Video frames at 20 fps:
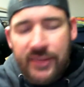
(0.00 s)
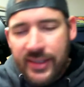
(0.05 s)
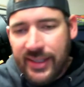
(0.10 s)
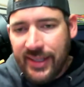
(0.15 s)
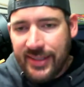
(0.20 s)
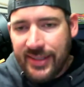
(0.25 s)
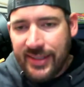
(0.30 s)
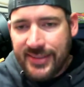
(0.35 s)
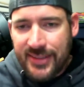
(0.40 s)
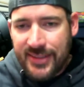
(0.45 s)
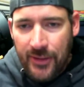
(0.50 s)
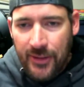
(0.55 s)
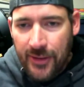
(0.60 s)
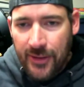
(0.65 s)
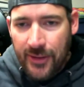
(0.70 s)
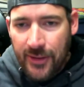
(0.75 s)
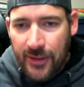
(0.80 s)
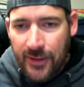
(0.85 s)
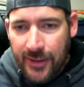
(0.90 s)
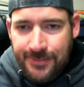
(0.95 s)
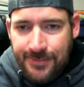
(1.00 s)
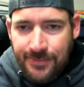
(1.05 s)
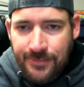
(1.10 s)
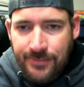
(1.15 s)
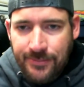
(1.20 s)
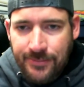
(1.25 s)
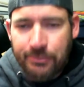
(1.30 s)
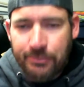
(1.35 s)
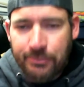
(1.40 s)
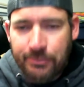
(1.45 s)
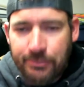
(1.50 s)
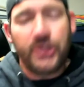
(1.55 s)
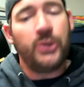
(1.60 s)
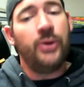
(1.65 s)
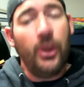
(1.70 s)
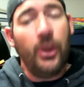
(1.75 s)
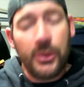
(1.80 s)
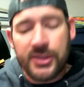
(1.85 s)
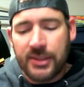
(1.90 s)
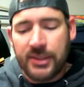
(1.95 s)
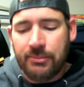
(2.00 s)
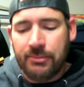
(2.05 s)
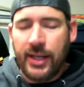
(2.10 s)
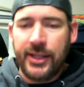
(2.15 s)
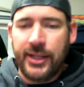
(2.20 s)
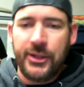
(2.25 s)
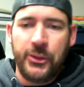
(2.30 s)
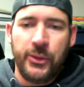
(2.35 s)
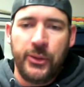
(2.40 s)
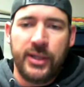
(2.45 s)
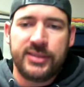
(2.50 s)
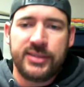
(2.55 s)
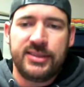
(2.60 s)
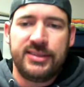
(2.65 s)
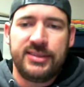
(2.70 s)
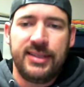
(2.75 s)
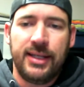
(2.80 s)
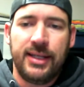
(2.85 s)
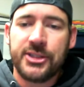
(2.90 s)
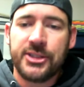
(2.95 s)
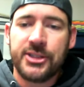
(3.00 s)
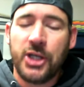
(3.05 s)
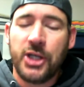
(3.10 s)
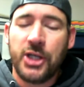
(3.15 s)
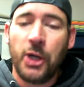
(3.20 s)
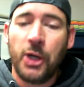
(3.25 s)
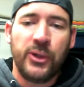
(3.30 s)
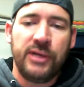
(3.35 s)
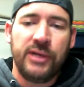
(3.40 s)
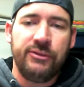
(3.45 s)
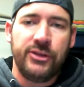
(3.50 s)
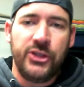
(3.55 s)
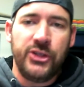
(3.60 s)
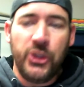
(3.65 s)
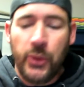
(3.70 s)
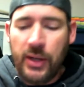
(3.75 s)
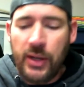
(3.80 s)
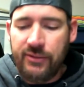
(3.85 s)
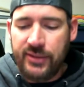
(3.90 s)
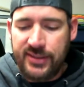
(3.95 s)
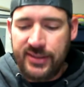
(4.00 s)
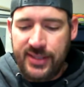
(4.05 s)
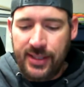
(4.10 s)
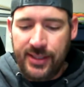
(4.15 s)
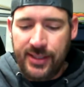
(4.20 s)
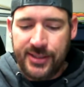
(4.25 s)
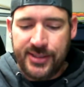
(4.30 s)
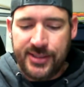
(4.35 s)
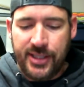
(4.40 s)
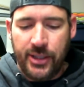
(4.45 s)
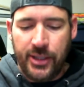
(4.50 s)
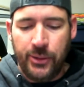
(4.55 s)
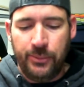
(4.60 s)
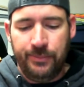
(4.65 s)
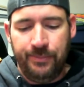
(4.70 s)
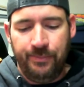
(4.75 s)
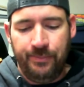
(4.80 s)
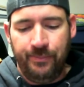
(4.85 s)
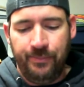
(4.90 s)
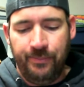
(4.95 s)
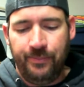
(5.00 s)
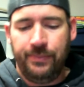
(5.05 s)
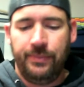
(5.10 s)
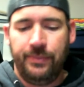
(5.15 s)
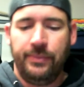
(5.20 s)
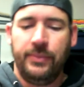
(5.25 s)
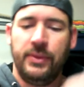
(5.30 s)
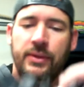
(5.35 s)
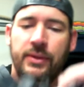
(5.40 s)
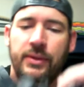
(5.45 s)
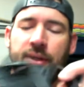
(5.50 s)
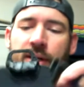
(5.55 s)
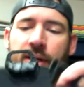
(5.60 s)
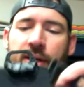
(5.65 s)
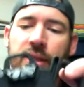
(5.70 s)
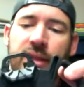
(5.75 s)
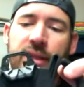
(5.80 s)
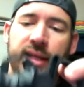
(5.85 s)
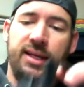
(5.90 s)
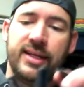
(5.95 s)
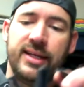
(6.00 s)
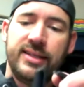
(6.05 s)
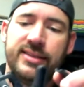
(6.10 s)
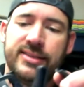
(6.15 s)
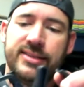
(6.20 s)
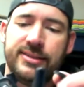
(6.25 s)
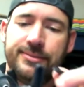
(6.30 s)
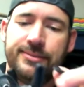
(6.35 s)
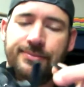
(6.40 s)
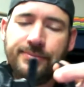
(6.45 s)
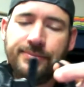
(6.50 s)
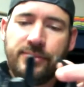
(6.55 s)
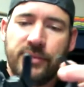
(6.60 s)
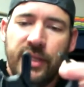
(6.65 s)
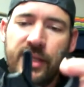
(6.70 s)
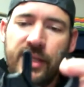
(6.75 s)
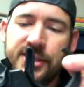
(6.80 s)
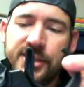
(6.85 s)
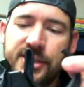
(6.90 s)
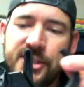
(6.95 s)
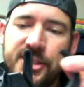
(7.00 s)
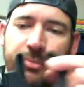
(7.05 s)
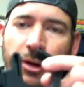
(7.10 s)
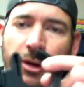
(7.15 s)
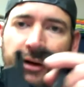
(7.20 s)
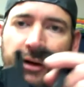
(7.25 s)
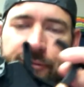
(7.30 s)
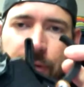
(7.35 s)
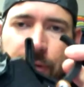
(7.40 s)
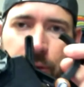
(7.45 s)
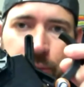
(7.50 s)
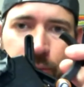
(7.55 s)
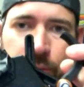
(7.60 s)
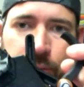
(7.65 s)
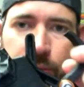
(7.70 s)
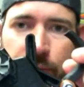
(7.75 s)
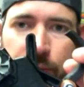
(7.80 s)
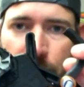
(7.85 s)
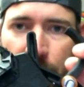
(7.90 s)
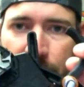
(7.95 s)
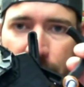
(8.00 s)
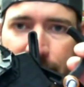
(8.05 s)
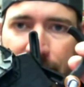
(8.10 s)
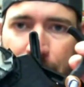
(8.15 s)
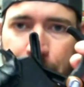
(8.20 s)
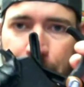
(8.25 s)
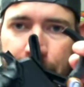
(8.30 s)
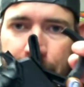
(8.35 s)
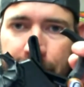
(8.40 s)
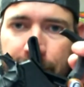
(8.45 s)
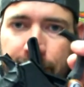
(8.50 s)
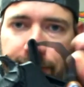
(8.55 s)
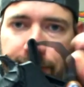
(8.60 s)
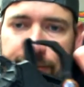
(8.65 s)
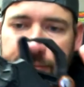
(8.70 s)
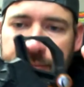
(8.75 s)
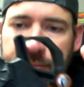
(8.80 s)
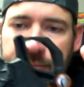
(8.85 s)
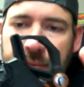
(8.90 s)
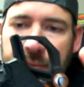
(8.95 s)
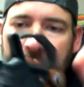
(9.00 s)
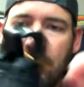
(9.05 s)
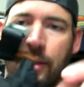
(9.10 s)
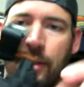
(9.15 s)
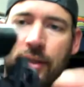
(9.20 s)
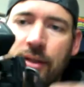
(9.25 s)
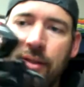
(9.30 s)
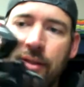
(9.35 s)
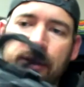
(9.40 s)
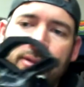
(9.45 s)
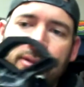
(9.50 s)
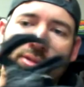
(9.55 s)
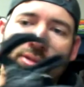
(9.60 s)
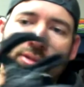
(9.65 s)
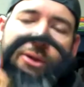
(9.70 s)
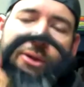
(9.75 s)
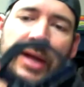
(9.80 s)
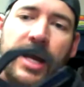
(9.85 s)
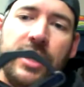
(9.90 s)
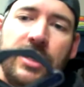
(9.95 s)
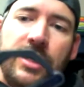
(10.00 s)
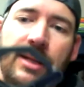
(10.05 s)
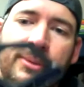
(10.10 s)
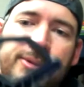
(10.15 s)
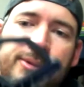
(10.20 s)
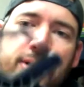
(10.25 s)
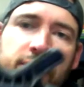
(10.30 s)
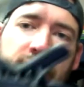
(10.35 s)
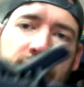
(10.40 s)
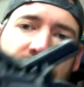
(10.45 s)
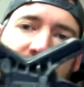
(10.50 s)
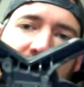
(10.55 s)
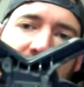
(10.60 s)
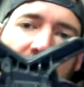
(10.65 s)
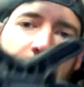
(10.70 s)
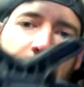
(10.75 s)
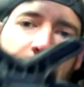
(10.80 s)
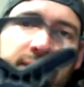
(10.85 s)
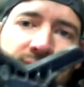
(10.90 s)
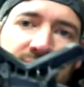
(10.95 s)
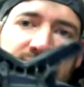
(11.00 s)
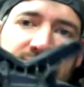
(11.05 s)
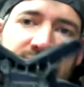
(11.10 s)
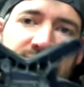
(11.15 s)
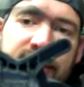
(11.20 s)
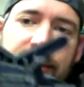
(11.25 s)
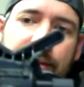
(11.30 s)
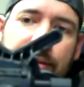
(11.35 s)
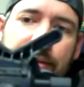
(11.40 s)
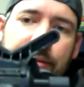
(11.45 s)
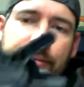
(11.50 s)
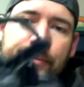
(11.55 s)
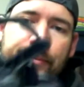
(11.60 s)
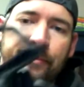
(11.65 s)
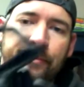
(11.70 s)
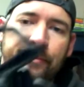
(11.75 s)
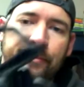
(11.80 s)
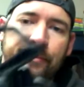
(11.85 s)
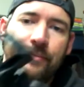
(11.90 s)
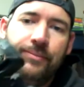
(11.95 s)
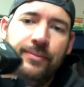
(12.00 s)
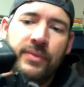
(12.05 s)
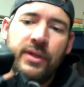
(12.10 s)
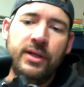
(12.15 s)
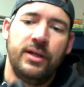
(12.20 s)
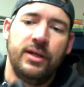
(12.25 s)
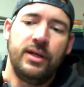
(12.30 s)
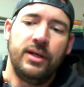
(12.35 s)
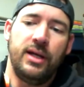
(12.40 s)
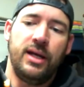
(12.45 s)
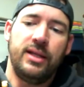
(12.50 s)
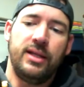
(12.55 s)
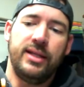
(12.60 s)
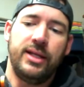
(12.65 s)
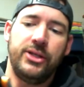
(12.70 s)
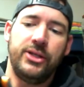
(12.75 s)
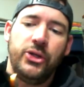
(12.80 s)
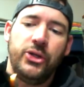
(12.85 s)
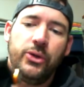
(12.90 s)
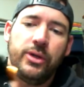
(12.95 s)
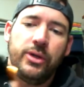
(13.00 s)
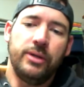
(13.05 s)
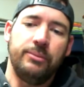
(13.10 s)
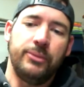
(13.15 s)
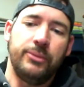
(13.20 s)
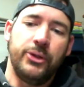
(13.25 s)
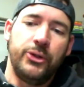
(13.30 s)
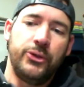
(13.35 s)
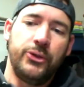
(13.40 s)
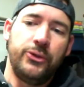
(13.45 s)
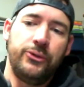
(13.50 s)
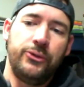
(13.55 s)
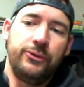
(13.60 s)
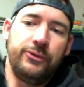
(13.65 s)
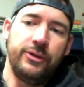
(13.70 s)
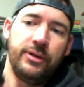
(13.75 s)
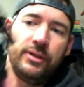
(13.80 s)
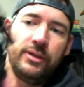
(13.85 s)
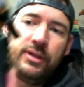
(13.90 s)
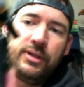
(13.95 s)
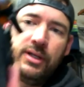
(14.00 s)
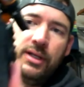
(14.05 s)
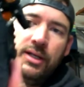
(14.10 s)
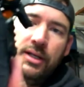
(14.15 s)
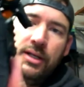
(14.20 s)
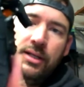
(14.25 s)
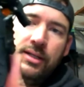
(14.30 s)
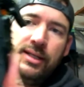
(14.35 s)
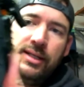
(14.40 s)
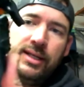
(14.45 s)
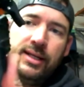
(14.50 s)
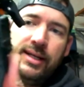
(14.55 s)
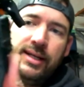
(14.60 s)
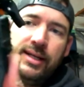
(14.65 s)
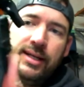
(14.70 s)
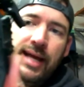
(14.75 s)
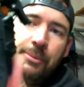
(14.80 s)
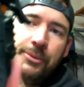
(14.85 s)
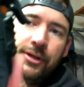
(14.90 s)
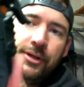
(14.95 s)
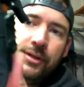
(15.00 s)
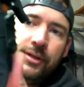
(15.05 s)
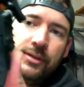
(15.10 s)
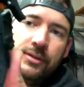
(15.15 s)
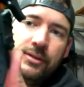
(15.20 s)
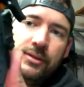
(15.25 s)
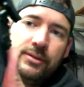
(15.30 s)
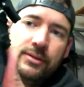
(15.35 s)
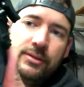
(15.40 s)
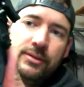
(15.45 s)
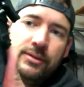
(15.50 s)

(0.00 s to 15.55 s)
a DSLR, but you know somebody who has a telescope, or even you have a telescope, this is a smartphone adapter. So that clips onto the eyepiece, and then you can move the adapter